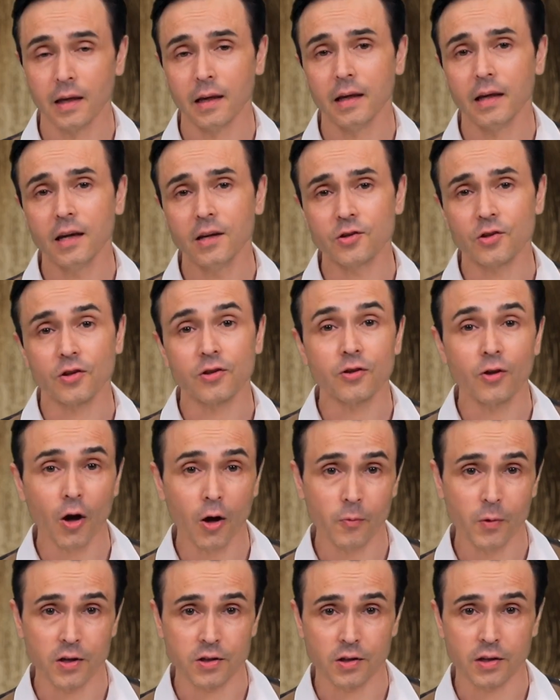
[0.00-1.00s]
Here's a
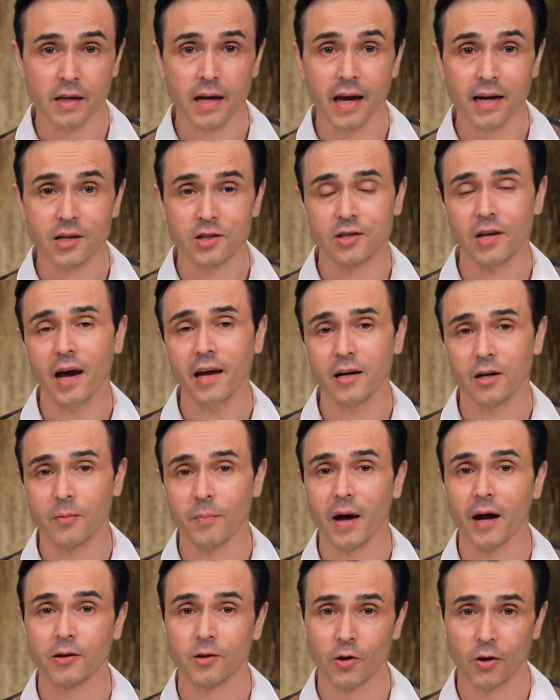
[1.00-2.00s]
third reason to get excited
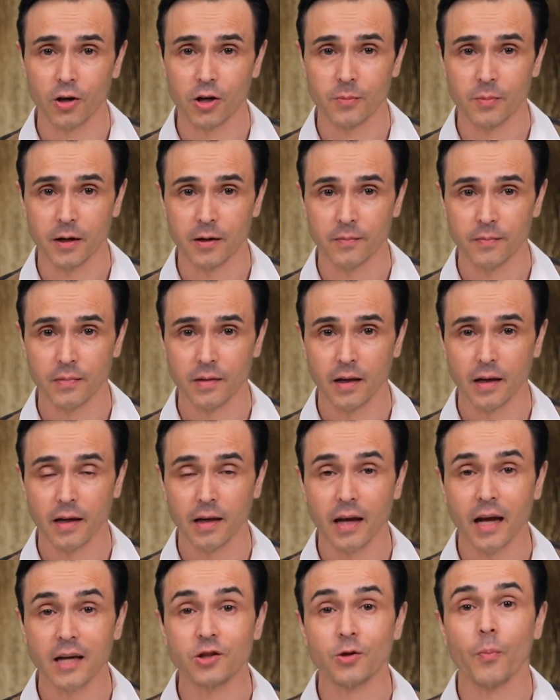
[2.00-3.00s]
about curcumin.
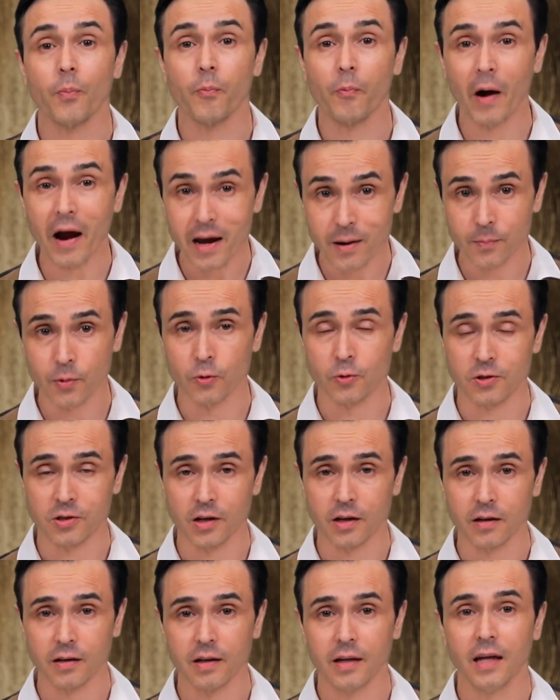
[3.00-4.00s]
It's a brain
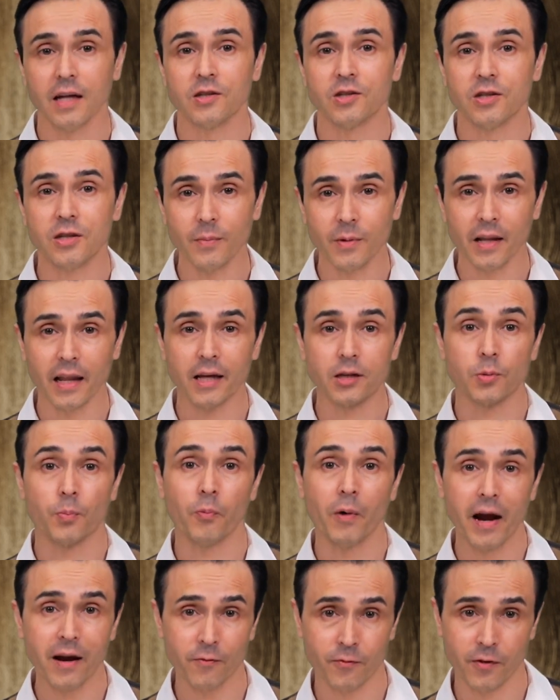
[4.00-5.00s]
booster. It stimulates
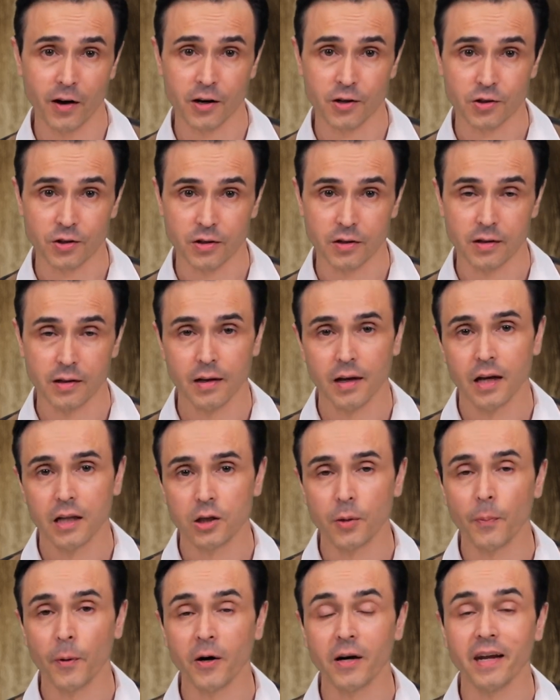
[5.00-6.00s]
brain function.
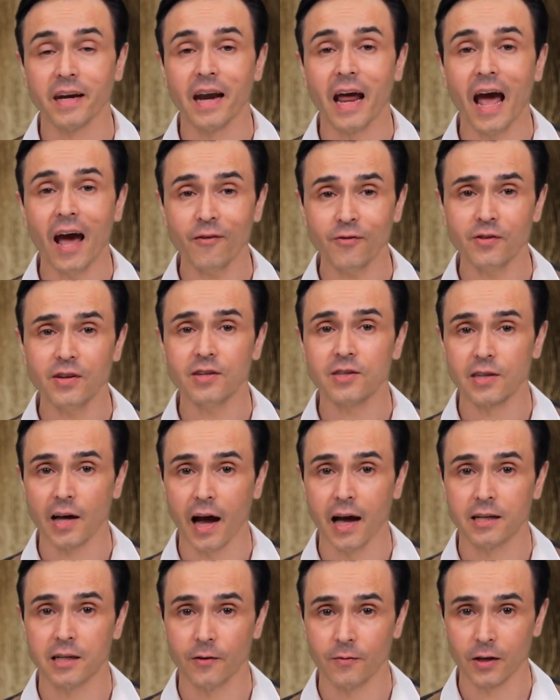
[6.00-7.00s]
To put it in hefty
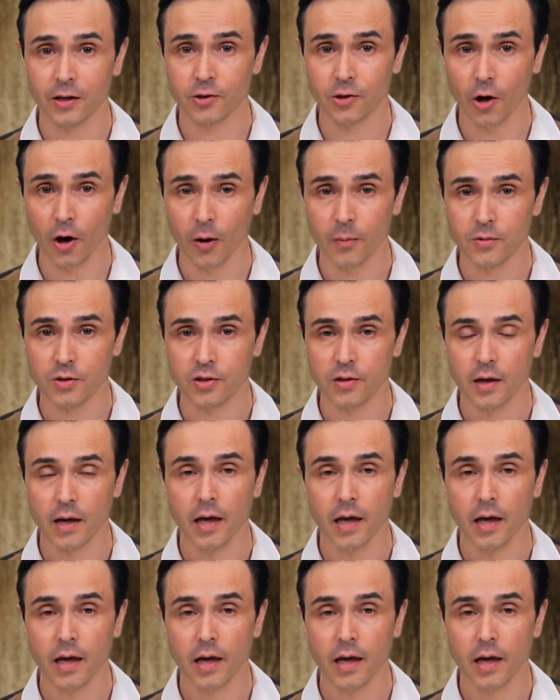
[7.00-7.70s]
scientific terms,